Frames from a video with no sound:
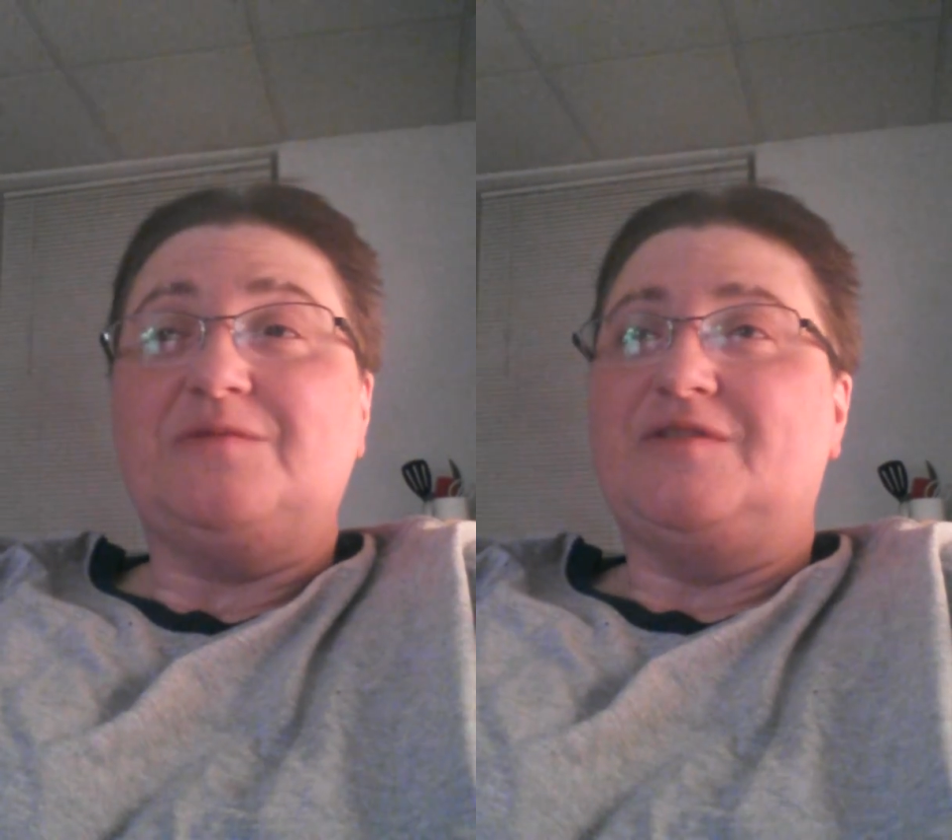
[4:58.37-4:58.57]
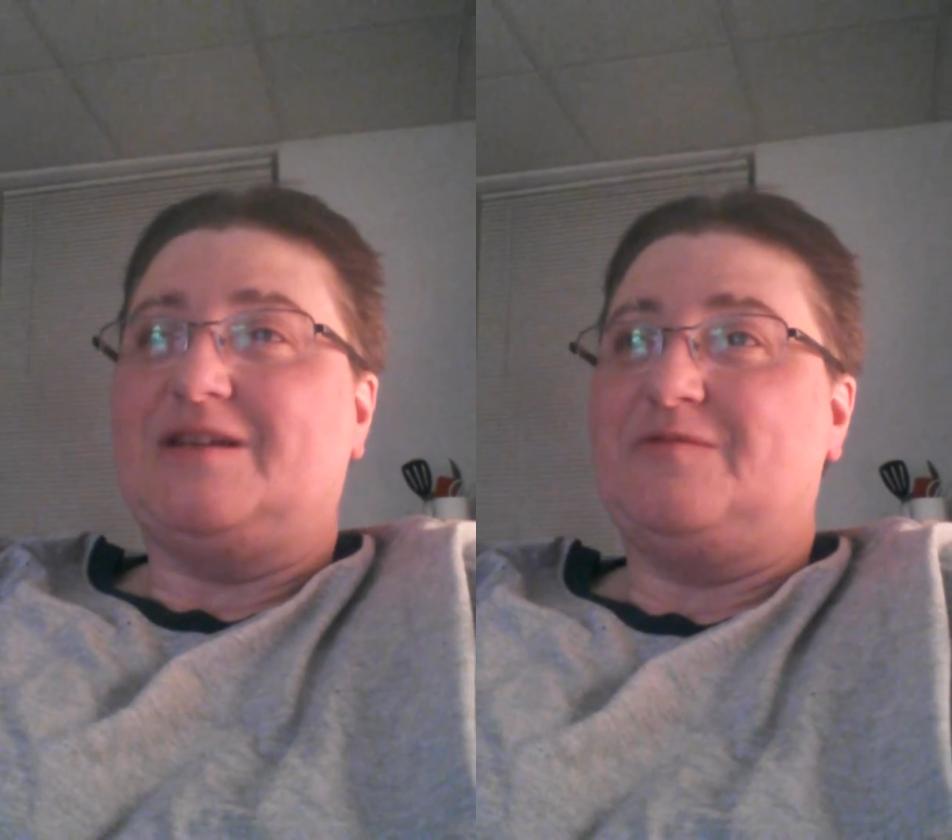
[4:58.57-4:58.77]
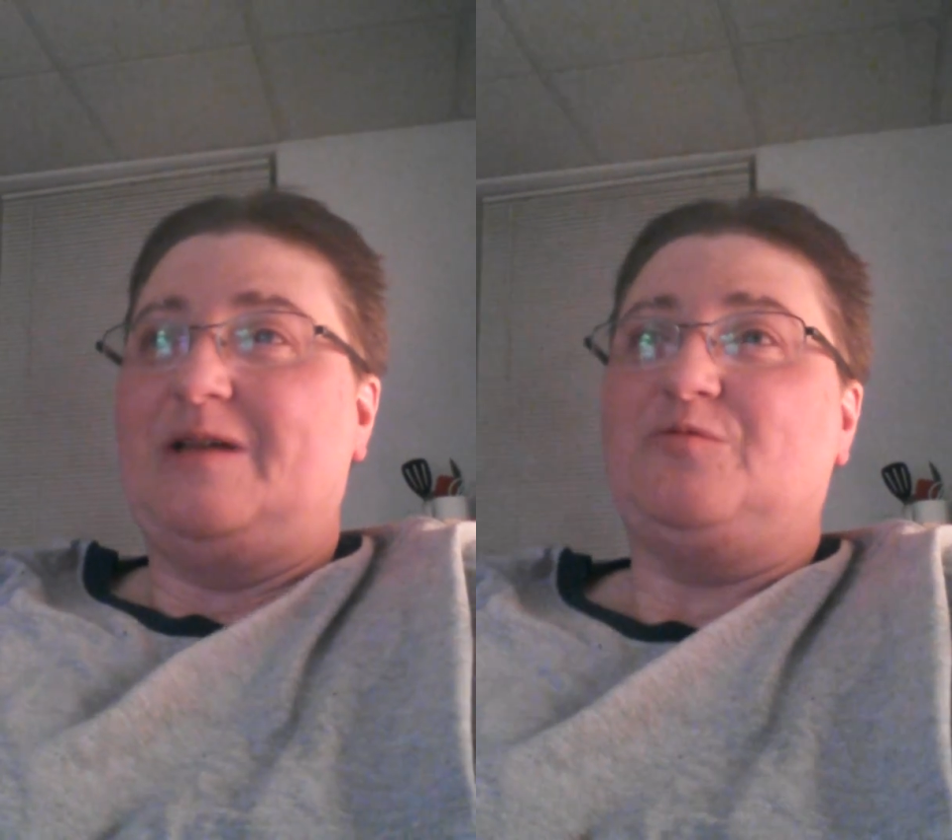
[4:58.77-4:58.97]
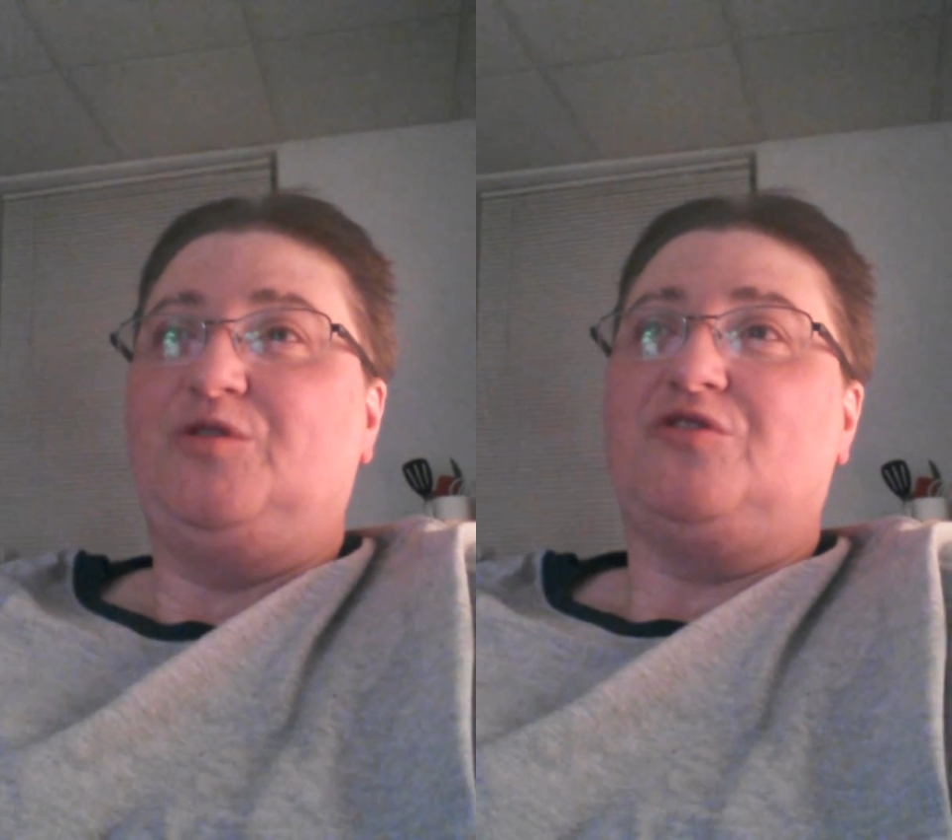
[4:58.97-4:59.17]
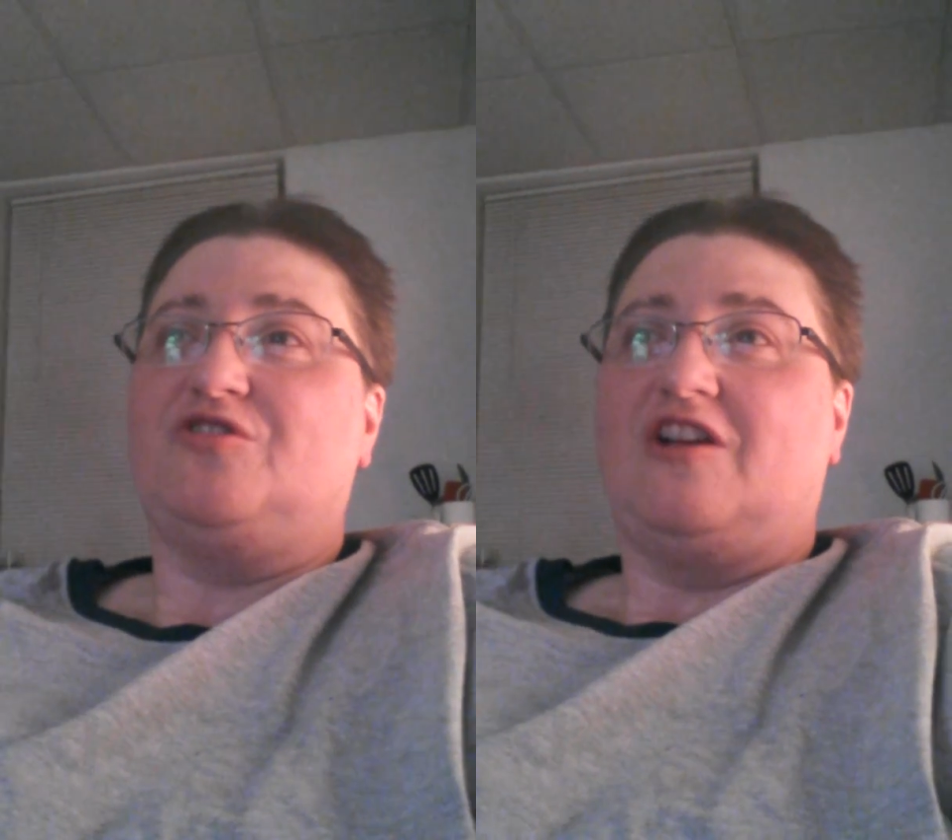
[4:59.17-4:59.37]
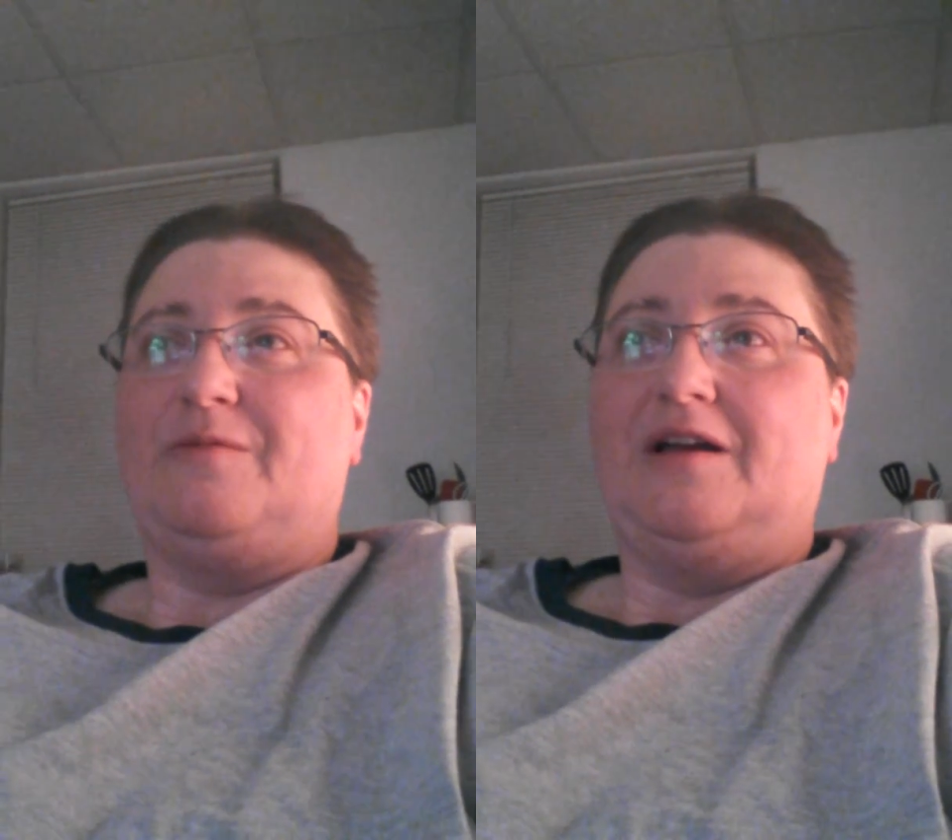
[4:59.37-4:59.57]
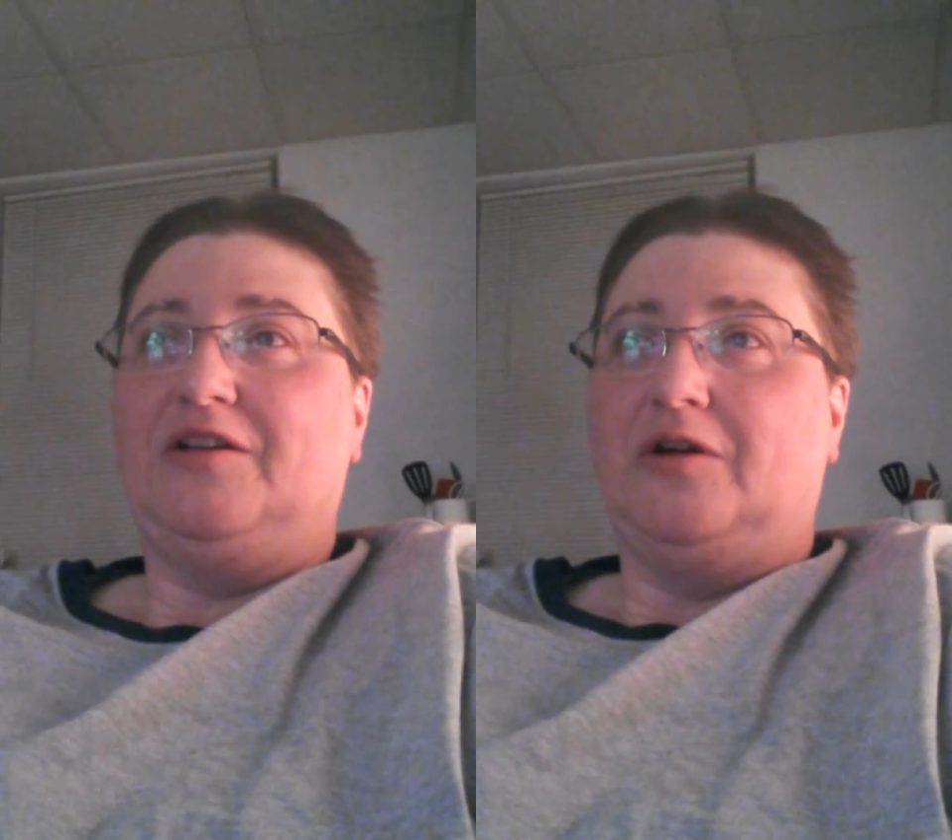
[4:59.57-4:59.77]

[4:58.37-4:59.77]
but sometimes when you're talking about,